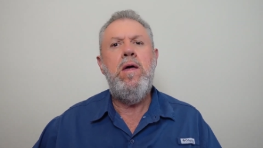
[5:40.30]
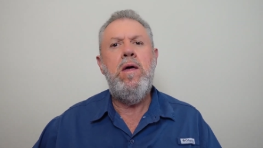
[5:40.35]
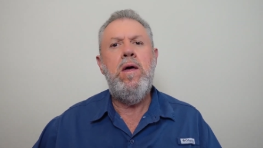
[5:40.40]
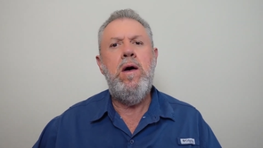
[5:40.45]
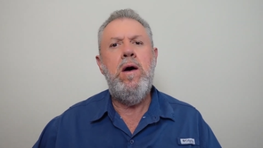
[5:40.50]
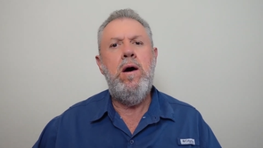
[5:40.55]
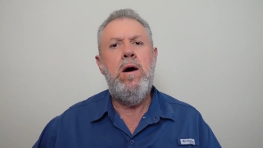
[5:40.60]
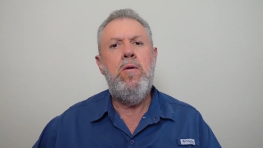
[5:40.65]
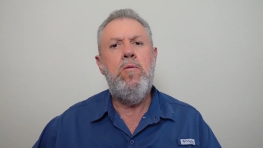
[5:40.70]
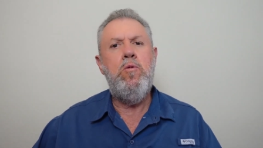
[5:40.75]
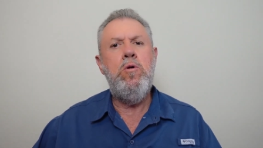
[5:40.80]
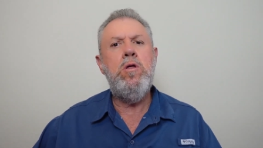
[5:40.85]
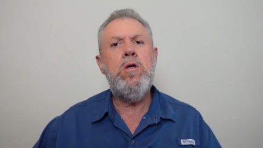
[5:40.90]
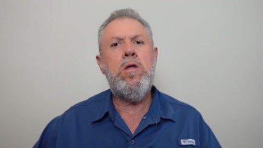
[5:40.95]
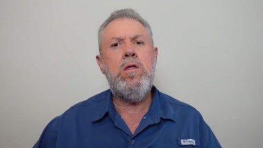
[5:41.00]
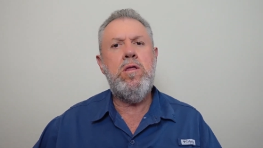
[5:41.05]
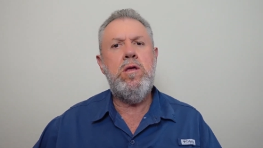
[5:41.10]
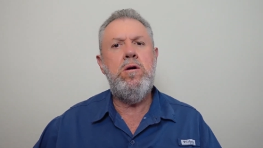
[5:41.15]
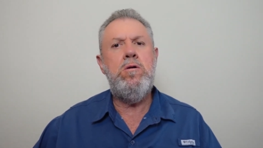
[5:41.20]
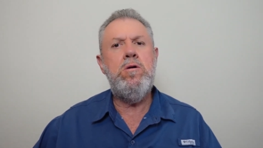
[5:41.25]
uh, will
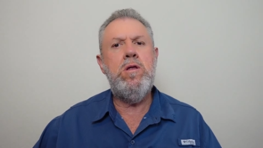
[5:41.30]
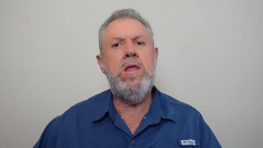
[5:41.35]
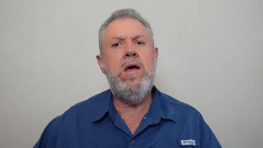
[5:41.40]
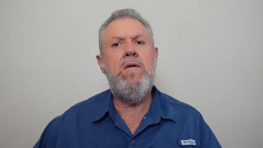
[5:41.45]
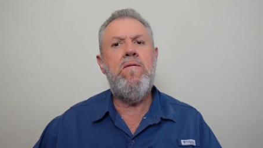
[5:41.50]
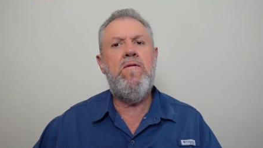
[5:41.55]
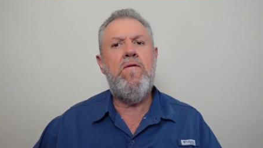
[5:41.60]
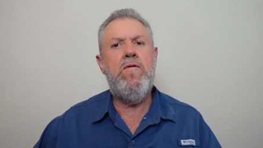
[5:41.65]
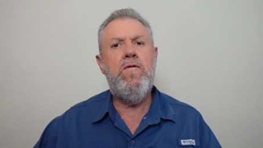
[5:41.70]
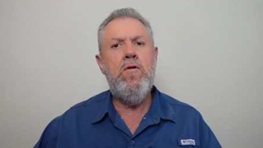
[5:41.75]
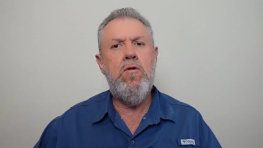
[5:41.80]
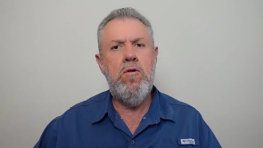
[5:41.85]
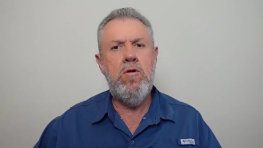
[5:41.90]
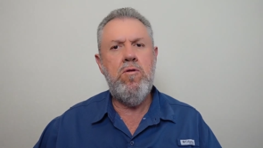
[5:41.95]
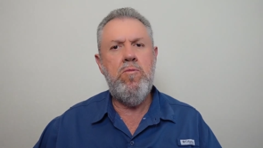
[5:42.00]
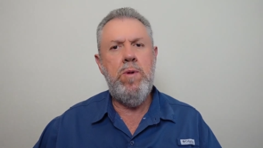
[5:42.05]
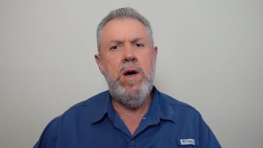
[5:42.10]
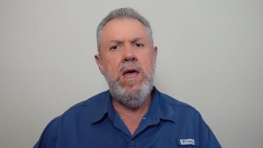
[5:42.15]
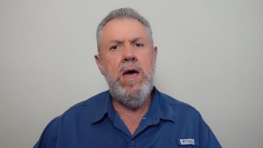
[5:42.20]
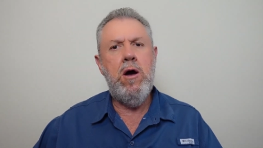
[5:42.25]
exert a force
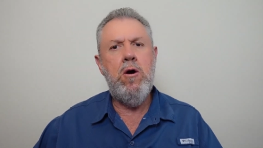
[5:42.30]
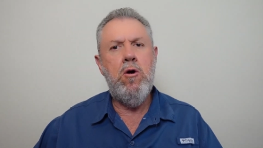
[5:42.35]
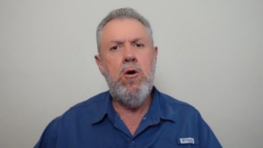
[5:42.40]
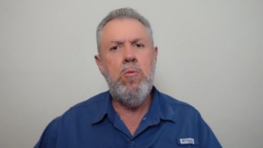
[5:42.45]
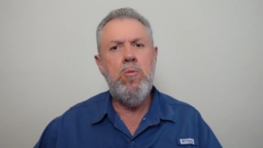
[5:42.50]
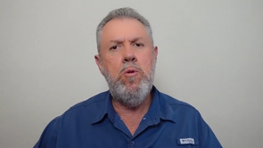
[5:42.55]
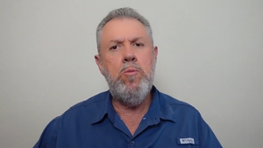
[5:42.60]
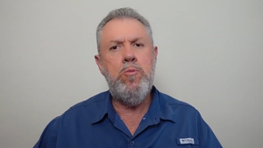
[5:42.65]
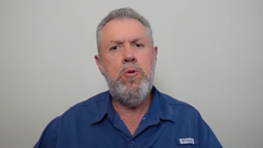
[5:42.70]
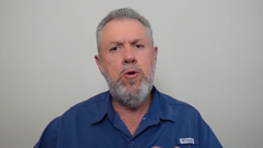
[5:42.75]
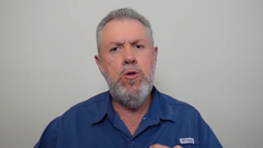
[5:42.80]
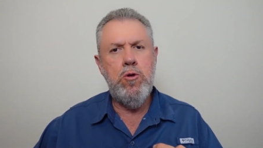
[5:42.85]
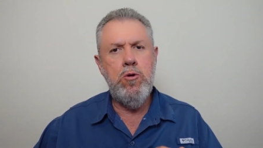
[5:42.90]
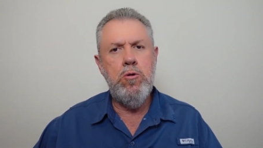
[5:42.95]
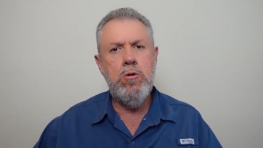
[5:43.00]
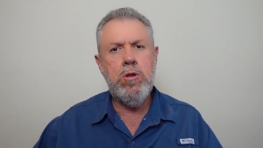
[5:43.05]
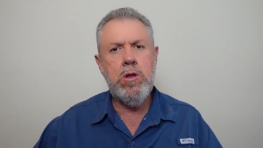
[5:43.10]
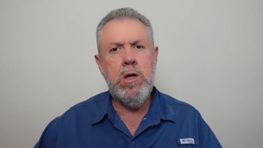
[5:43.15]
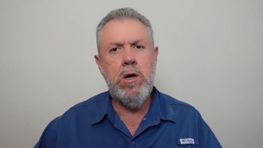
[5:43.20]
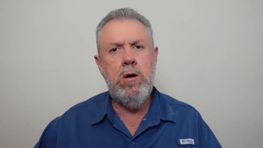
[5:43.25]
by a hormone
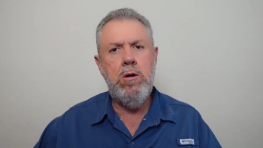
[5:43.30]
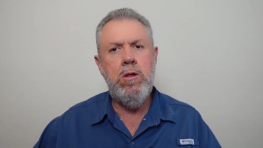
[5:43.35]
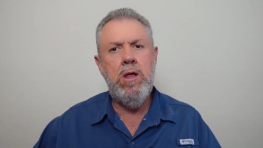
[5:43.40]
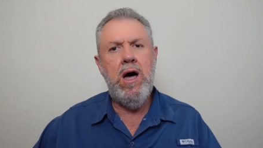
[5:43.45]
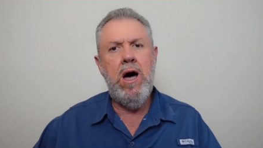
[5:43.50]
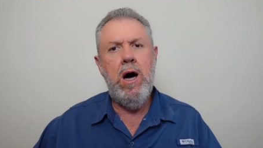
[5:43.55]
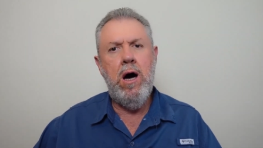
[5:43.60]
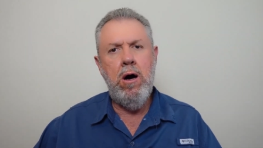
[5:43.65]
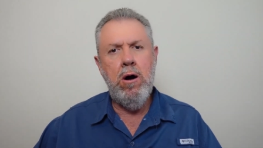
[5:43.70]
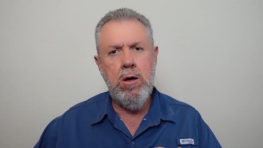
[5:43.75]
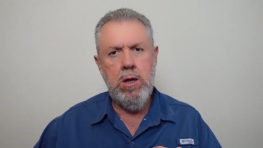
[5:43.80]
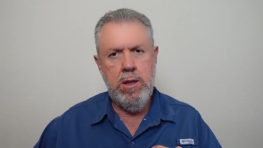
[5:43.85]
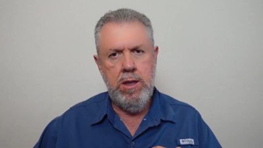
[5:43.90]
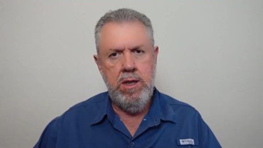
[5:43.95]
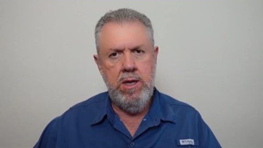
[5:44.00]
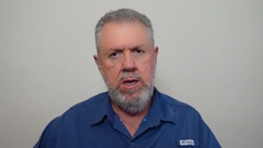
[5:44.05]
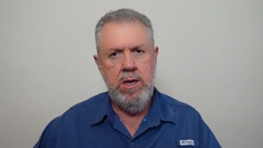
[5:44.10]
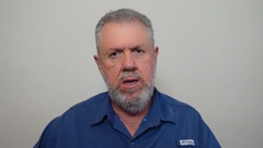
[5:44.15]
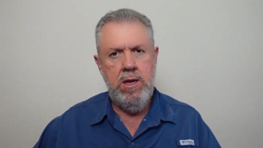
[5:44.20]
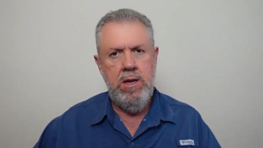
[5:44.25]
produced called
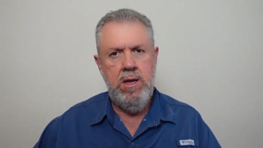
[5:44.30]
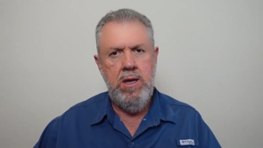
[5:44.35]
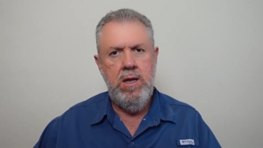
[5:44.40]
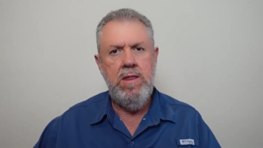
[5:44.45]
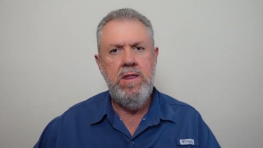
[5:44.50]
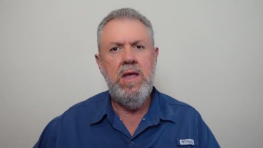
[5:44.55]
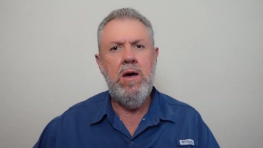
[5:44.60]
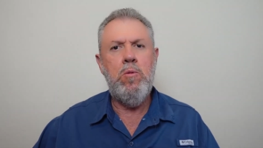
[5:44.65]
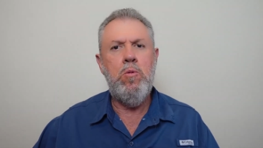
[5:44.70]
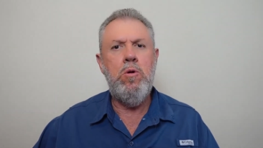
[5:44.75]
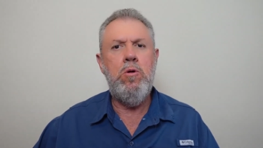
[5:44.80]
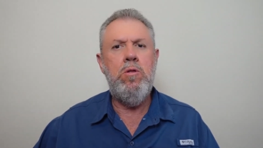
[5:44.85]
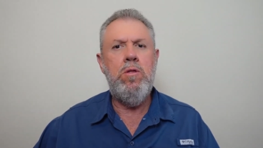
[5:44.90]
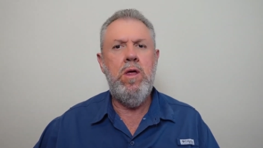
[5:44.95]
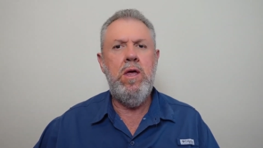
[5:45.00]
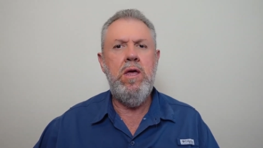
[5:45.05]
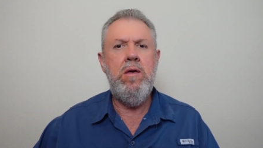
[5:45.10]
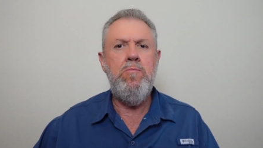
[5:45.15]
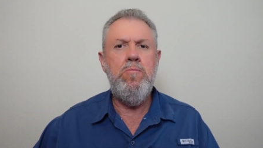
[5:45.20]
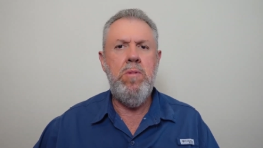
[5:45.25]
auxin that will
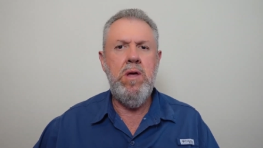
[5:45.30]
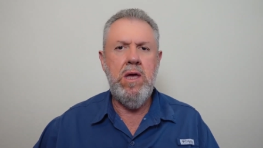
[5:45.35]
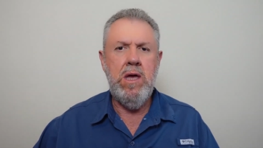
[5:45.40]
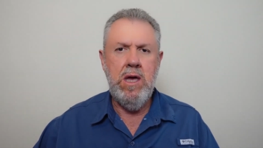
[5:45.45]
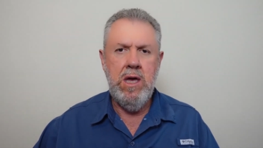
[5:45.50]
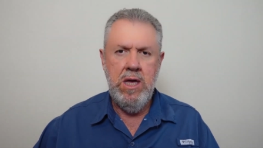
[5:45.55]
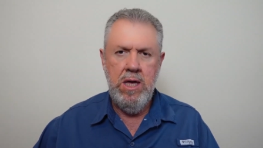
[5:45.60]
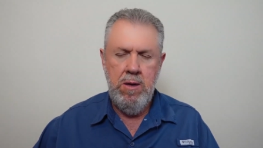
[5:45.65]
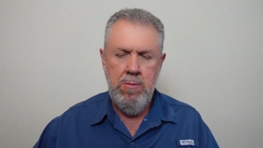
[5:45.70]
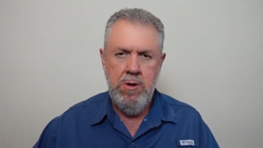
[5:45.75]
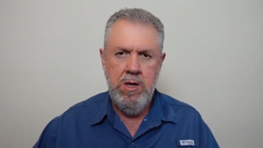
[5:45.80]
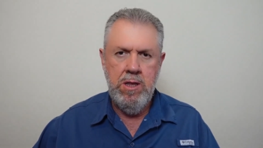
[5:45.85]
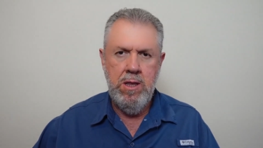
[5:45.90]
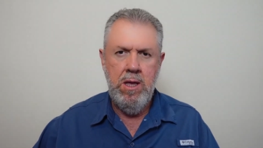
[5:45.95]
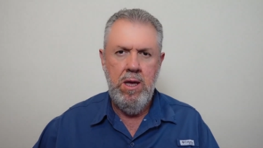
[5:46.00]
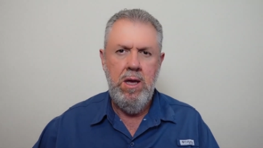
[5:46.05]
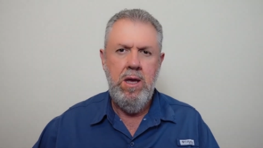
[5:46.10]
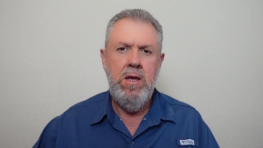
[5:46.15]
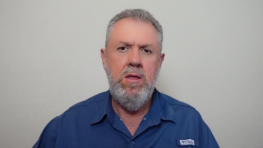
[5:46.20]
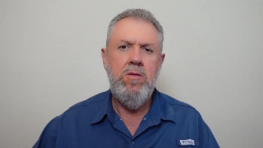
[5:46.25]
in
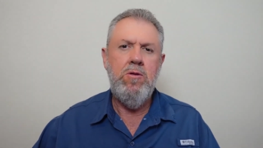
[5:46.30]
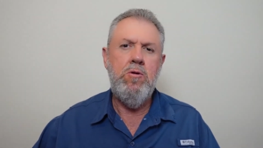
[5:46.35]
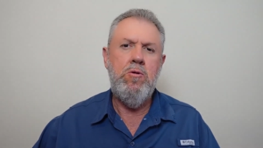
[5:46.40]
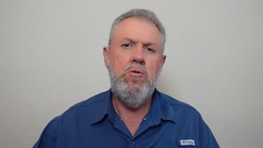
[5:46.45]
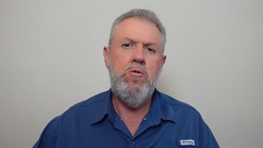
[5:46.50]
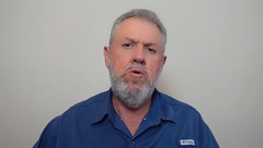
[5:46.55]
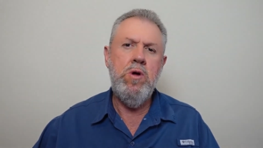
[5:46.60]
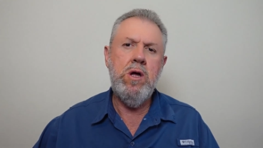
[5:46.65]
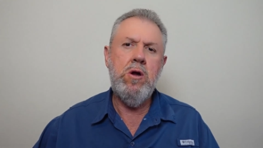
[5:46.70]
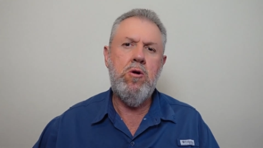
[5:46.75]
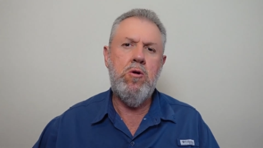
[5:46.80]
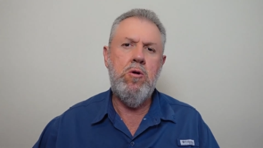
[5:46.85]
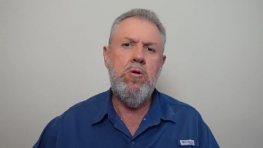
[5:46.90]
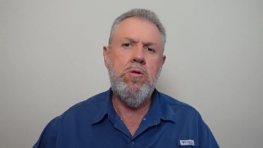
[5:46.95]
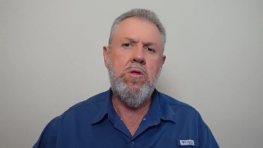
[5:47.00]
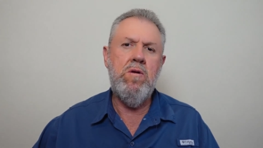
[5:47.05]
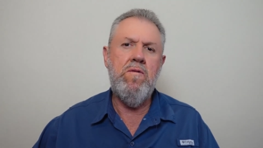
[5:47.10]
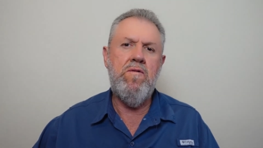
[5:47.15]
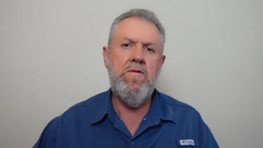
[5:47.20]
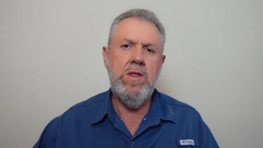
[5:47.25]
inhibit the
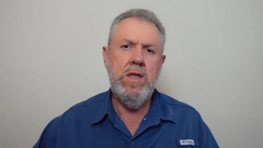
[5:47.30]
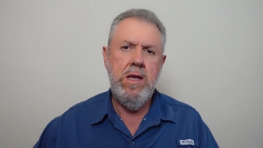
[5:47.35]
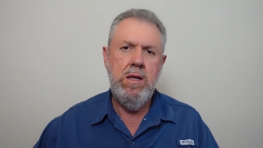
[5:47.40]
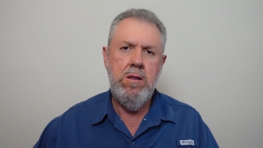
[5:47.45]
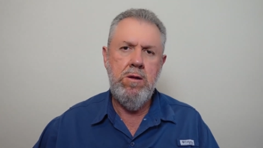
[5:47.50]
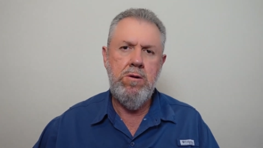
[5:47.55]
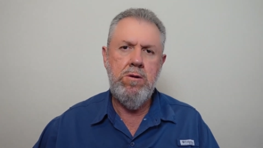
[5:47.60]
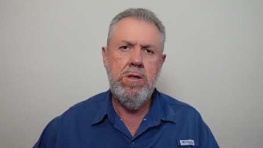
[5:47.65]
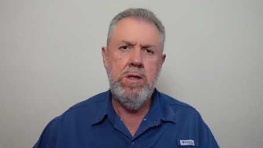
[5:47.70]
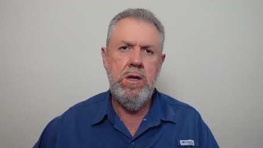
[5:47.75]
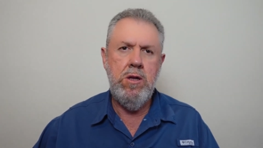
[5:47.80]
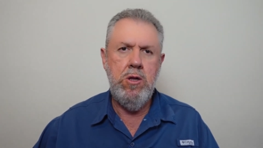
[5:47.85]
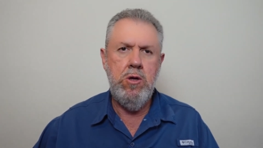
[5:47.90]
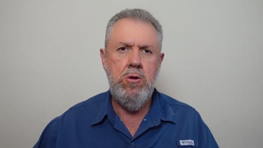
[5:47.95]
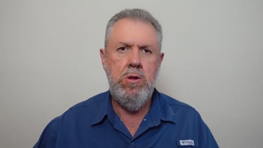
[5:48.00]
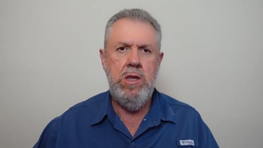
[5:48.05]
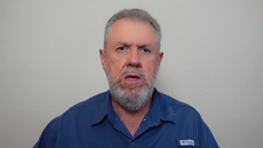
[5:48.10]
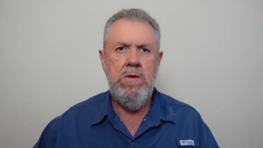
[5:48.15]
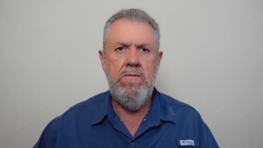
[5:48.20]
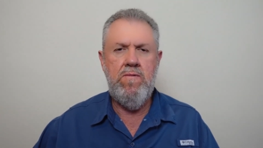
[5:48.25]
regrowth of tillers and new
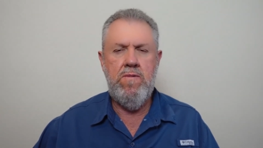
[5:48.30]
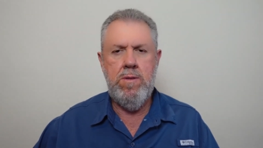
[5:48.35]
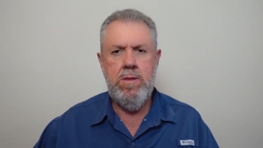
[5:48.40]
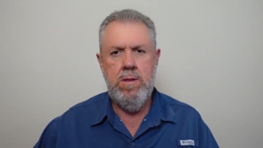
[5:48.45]
leaves.